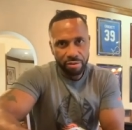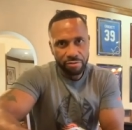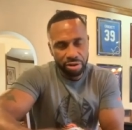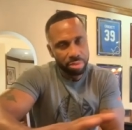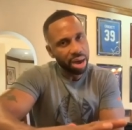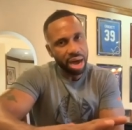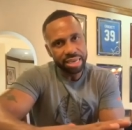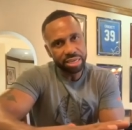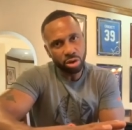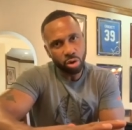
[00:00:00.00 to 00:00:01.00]
Football
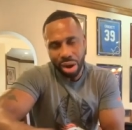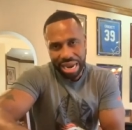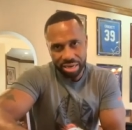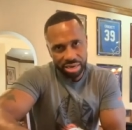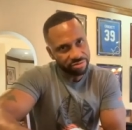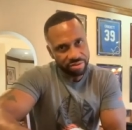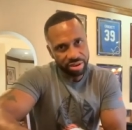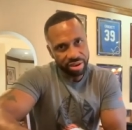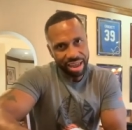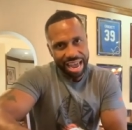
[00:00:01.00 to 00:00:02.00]
is quite
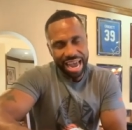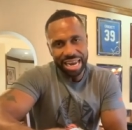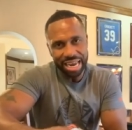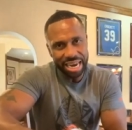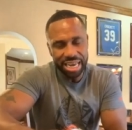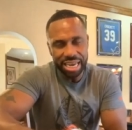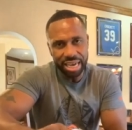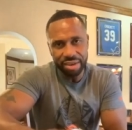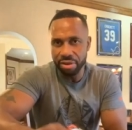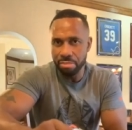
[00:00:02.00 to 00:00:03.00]
different. At any
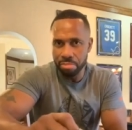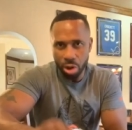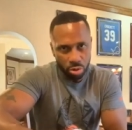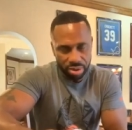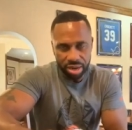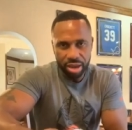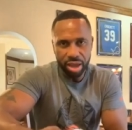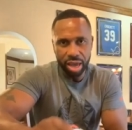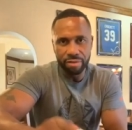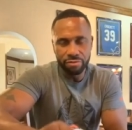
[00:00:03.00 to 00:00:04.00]
given moment,
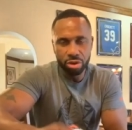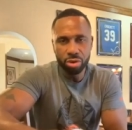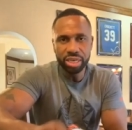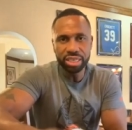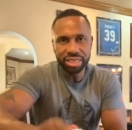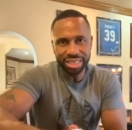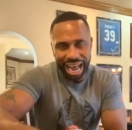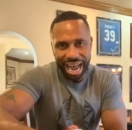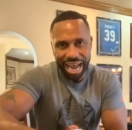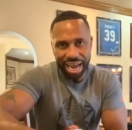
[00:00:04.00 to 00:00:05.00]
if you
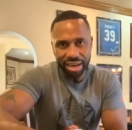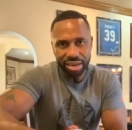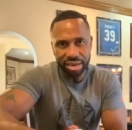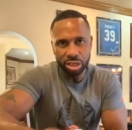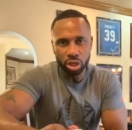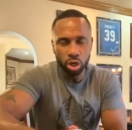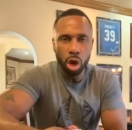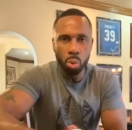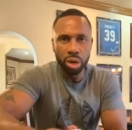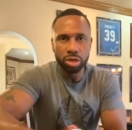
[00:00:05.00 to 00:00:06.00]
decide that you
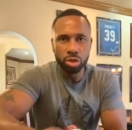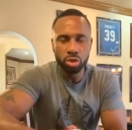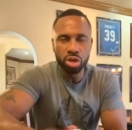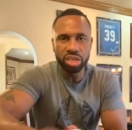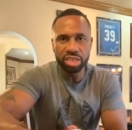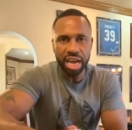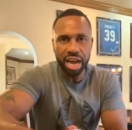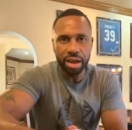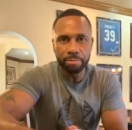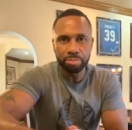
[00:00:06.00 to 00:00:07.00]
don't want to do your
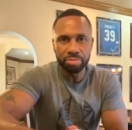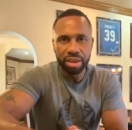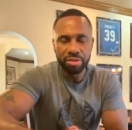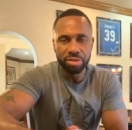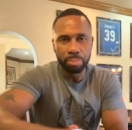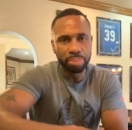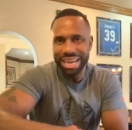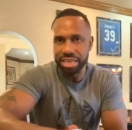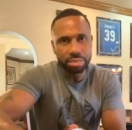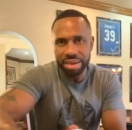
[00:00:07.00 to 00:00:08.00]
job, the
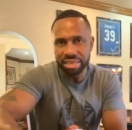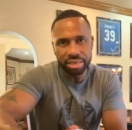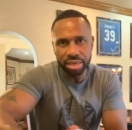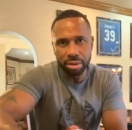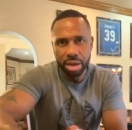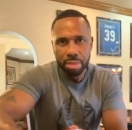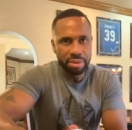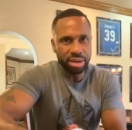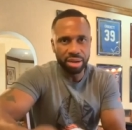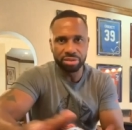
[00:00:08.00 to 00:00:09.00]
play is messed up
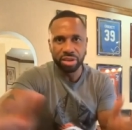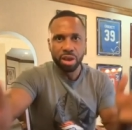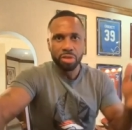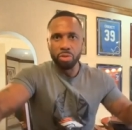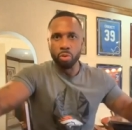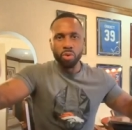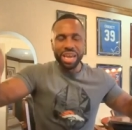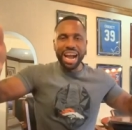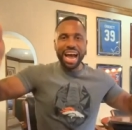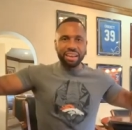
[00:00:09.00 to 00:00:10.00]
because
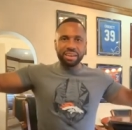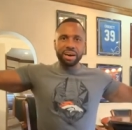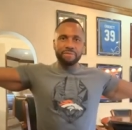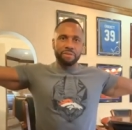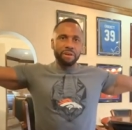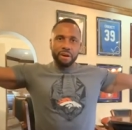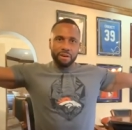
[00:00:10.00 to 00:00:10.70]
we got to cover